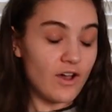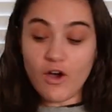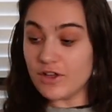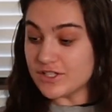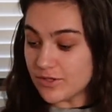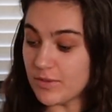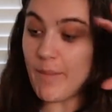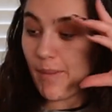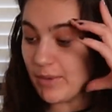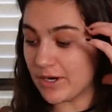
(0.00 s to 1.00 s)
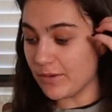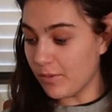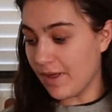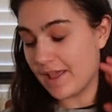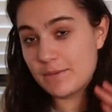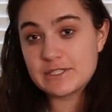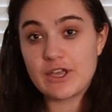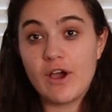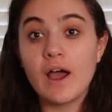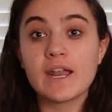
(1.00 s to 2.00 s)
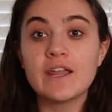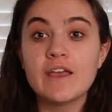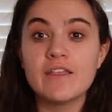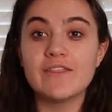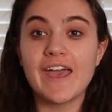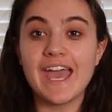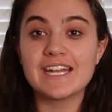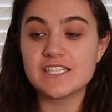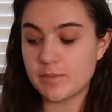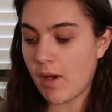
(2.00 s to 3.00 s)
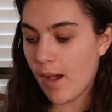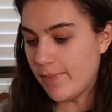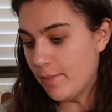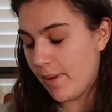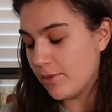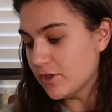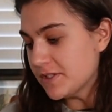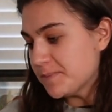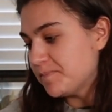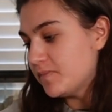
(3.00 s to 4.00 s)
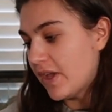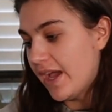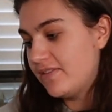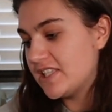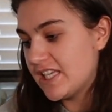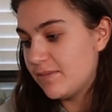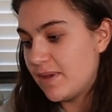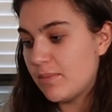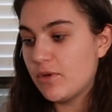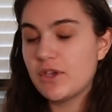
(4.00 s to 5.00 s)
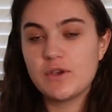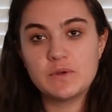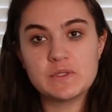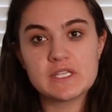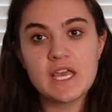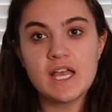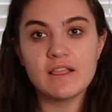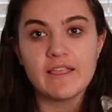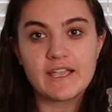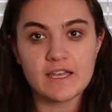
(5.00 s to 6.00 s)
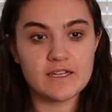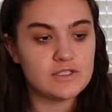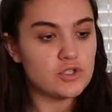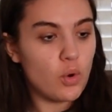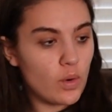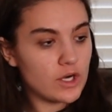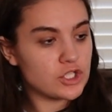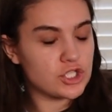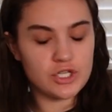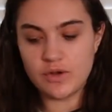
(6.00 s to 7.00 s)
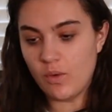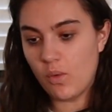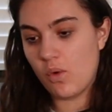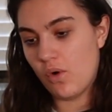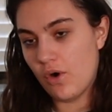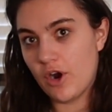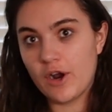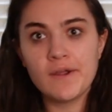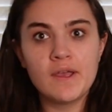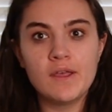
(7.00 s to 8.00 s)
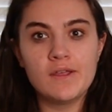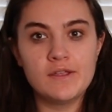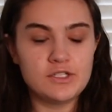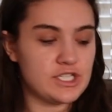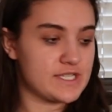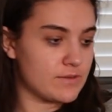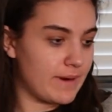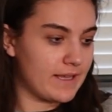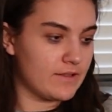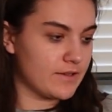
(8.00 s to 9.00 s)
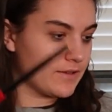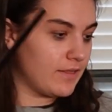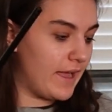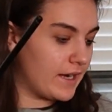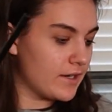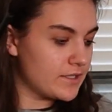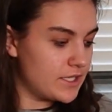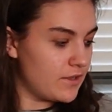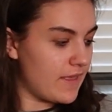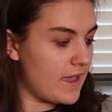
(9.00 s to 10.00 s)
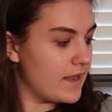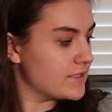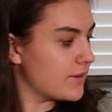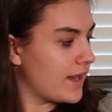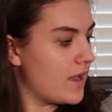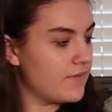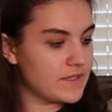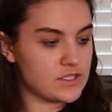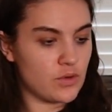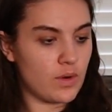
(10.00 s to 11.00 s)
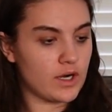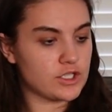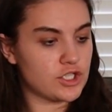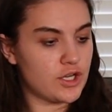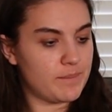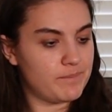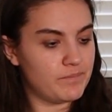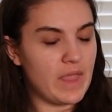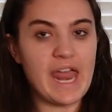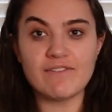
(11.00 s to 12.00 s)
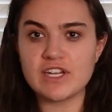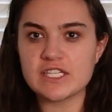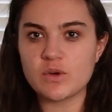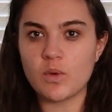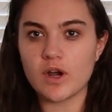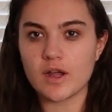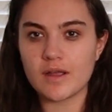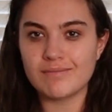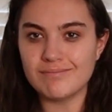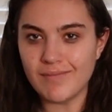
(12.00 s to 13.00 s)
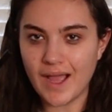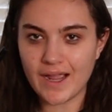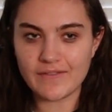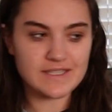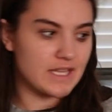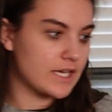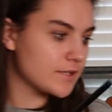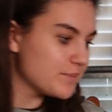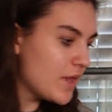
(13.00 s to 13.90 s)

also remembered while I was gone that to pop the bubbles, I'd seen people use like a torch or just a regular lighter to do that. And so I got this torch, and if it doesn't work, I got this lighter